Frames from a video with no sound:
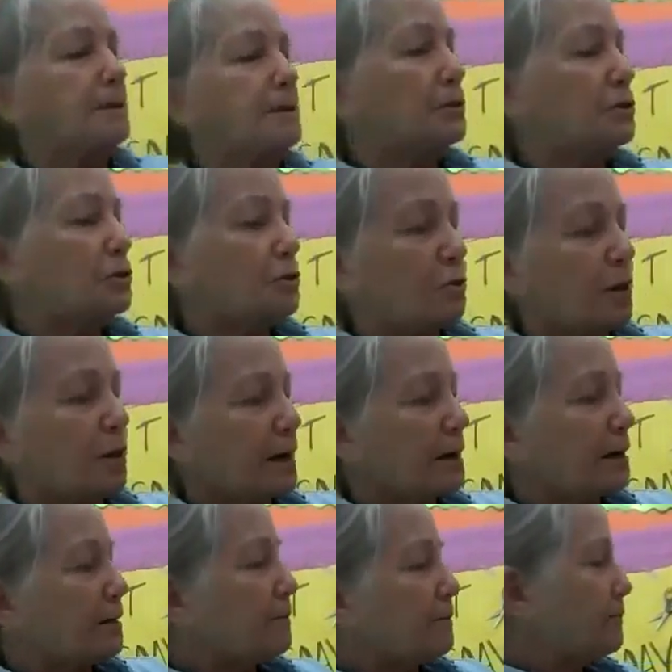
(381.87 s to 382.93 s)
straight
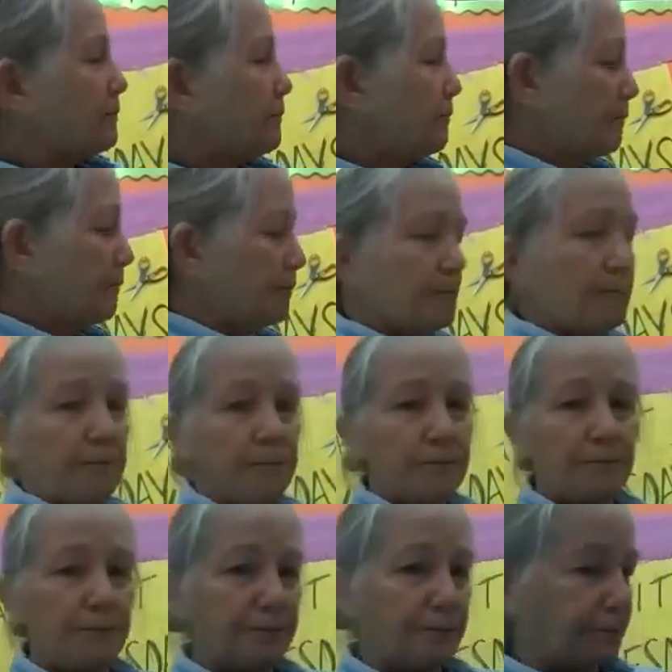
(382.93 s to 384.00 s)
up
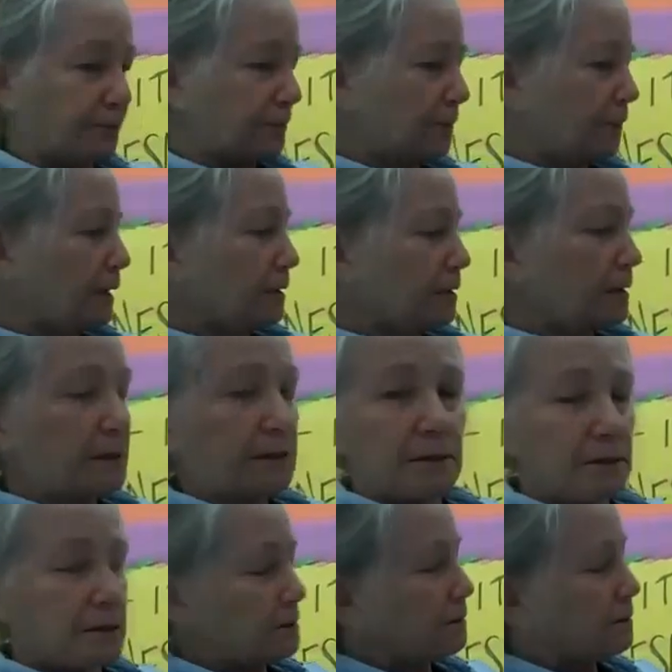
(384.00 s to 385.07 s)
like this.